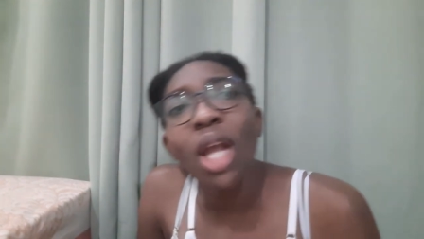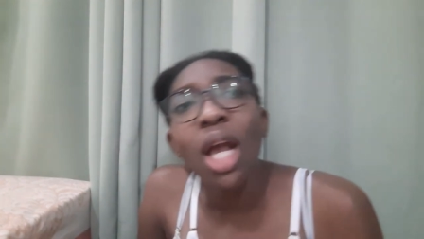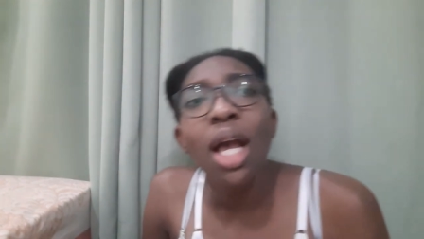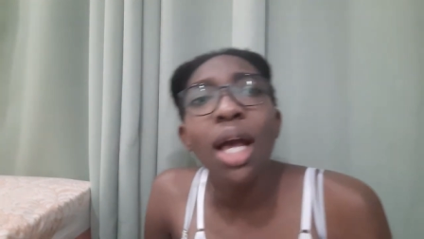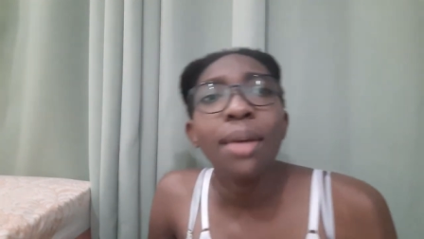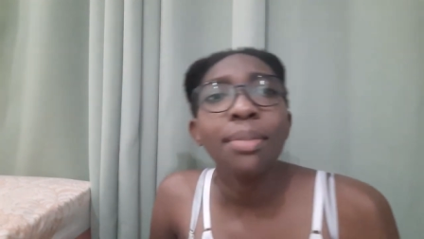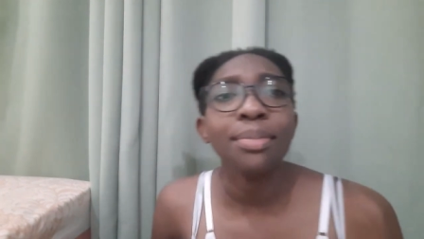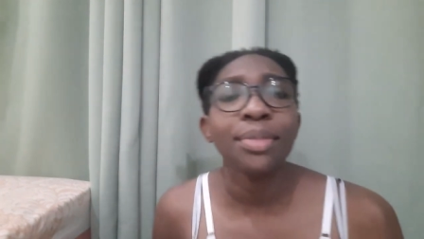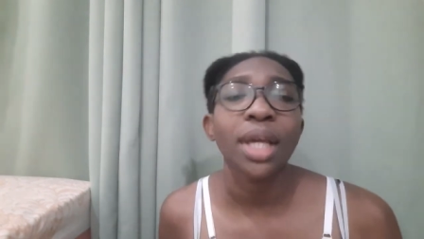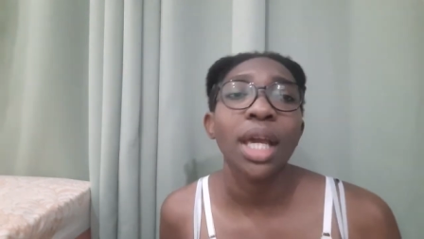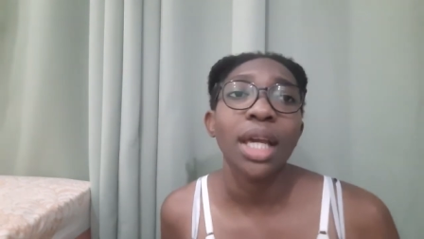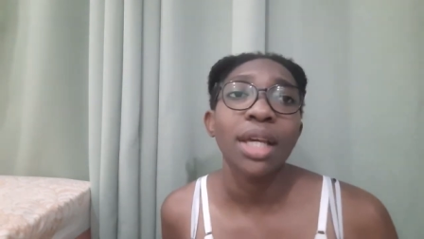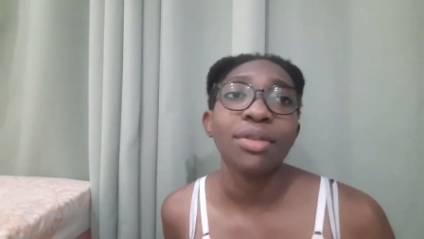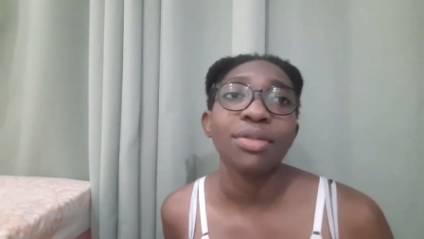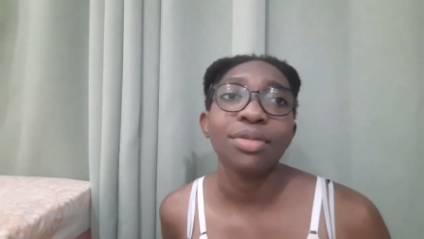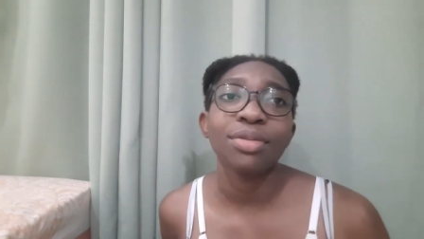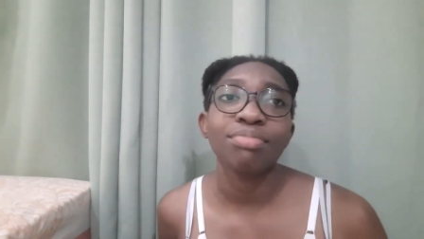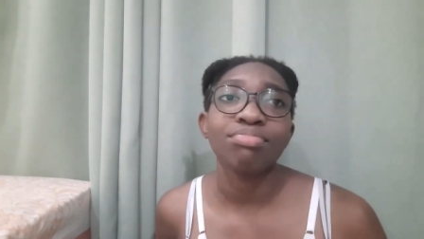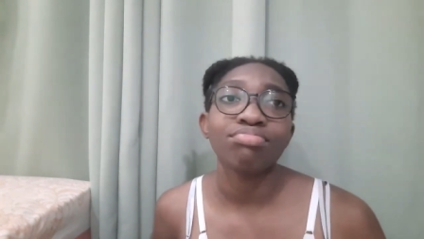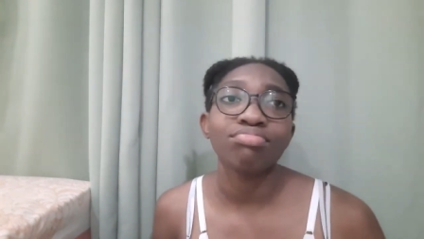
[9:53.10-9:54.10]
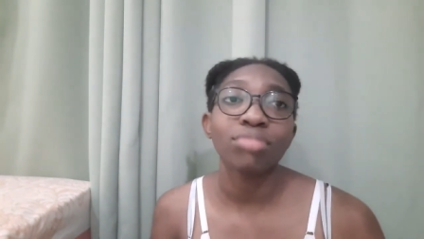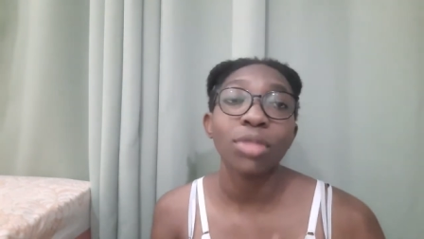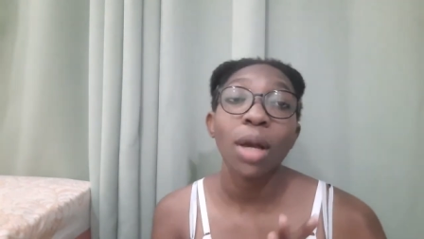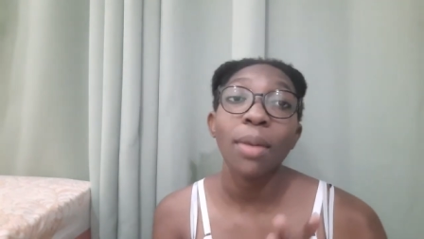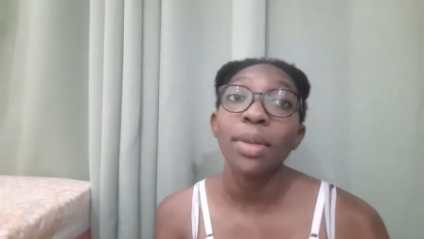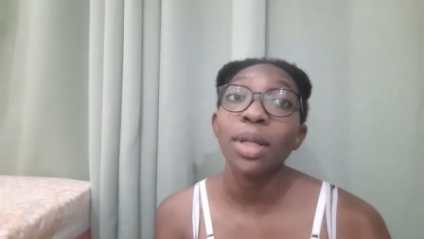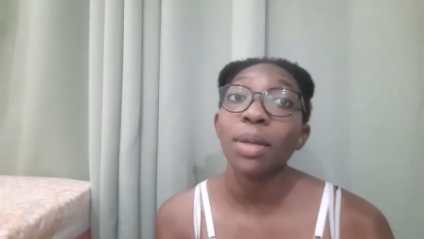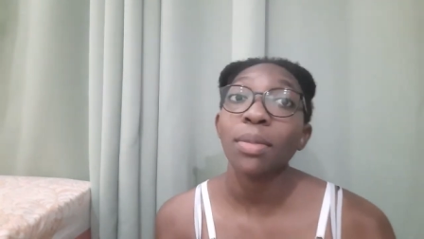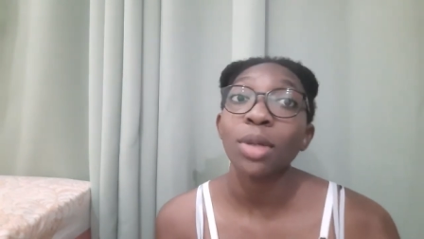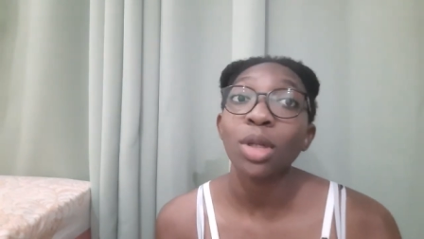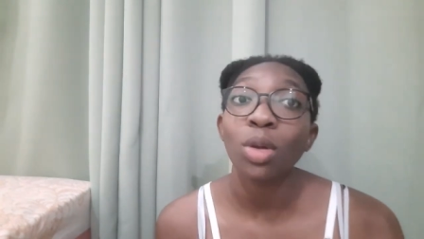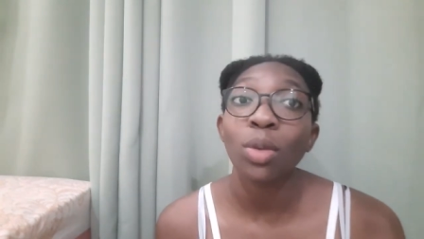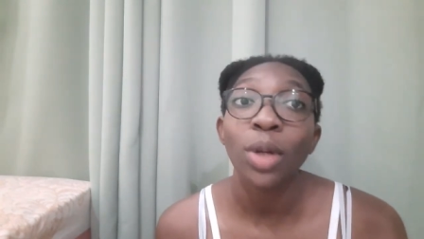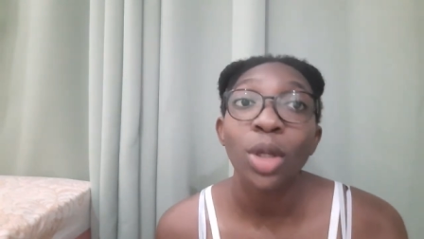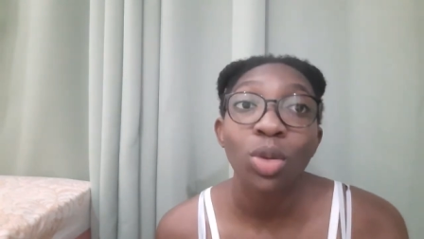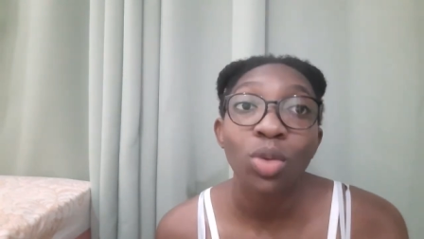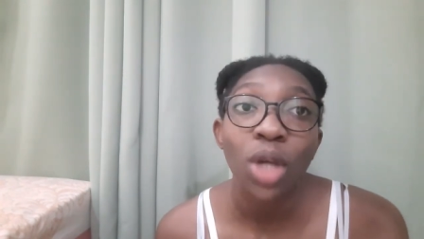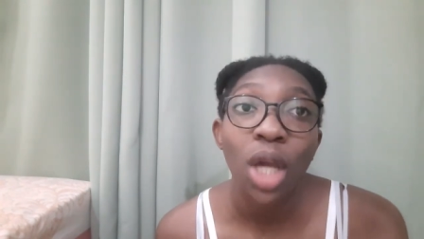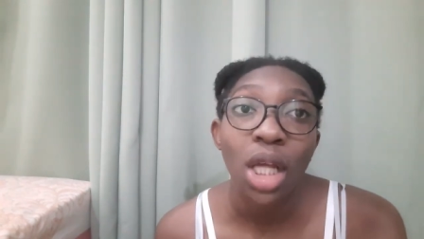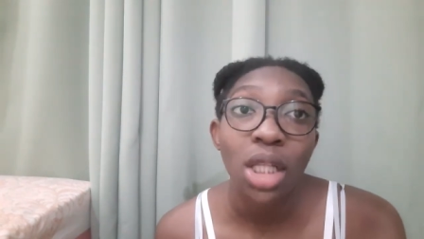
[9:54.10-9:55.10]
yeah. Um, yeah, if comment down below what
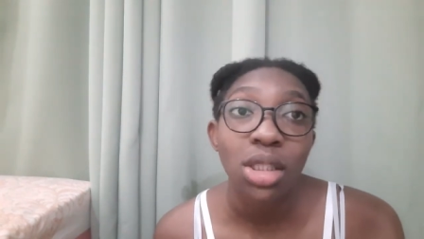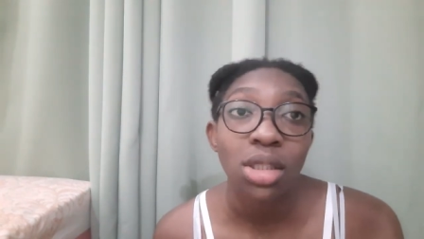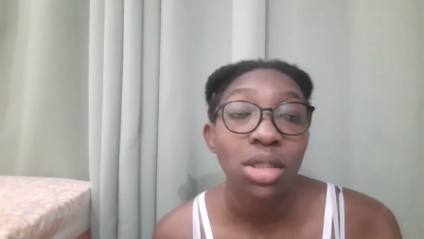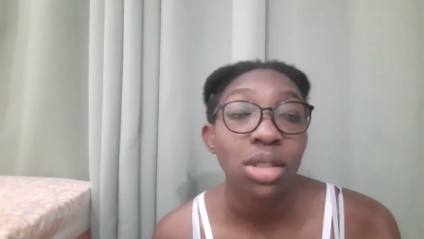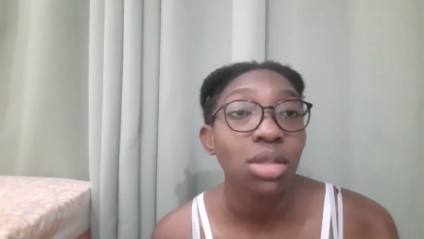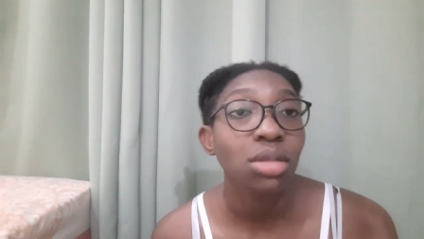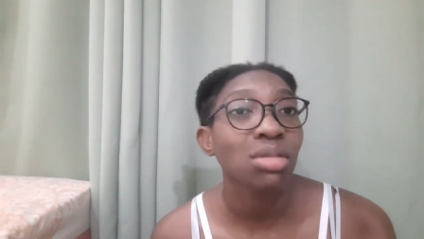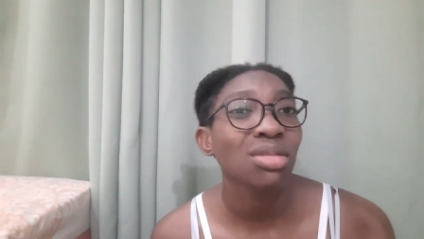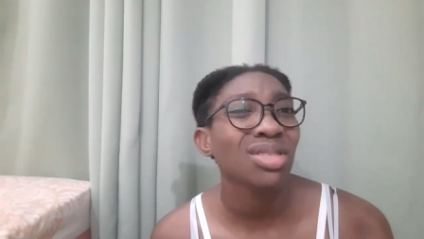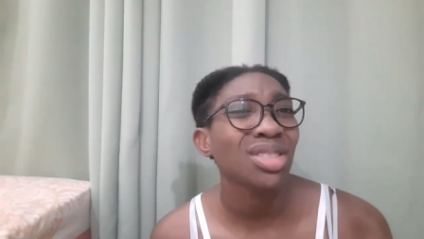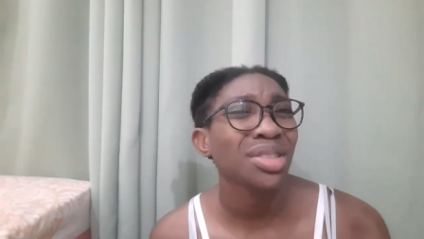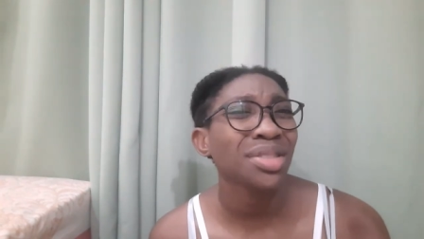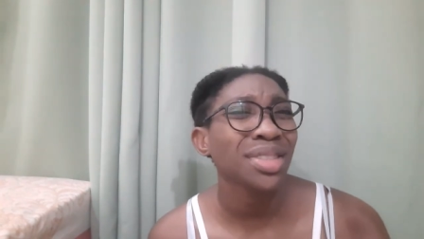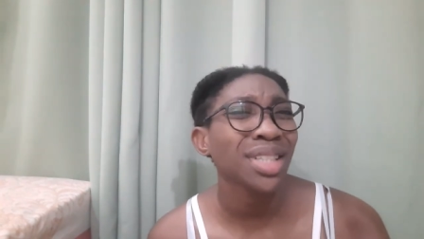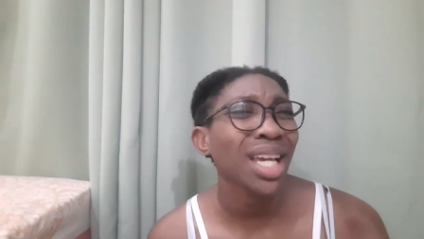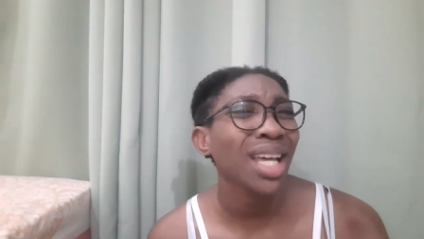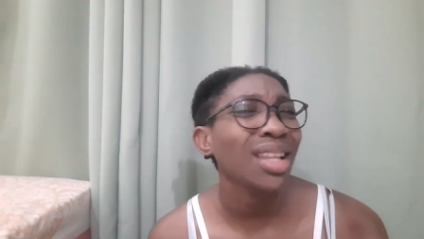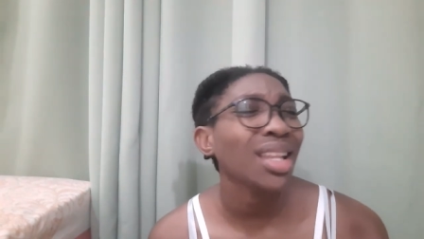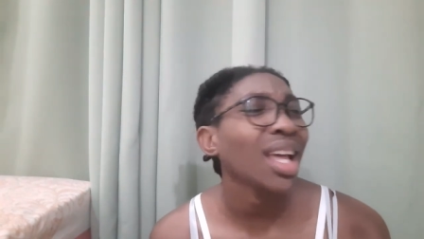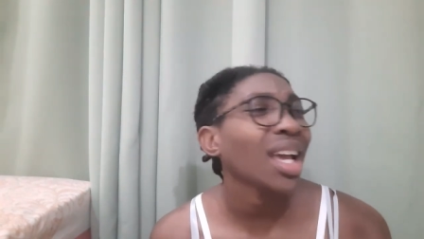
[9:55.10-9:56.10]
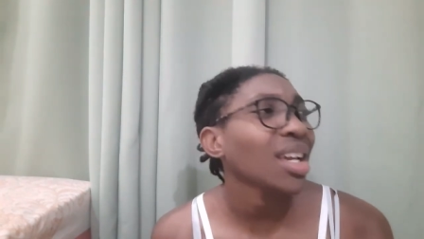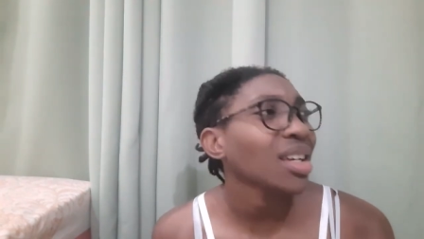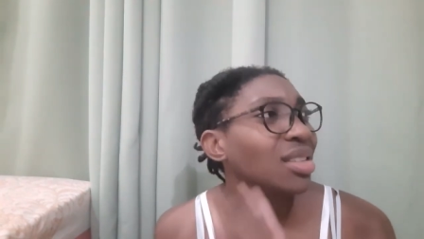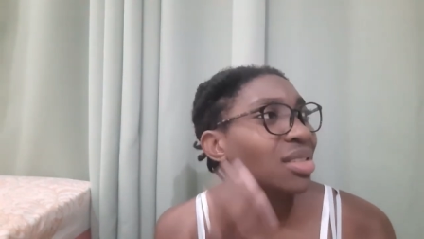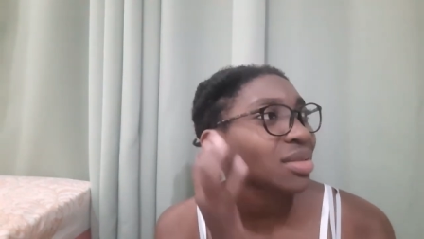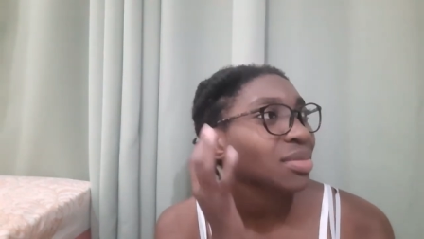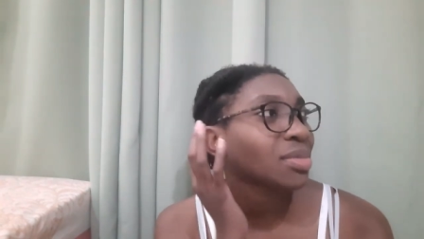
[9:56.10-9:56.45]
you get don't forget, like,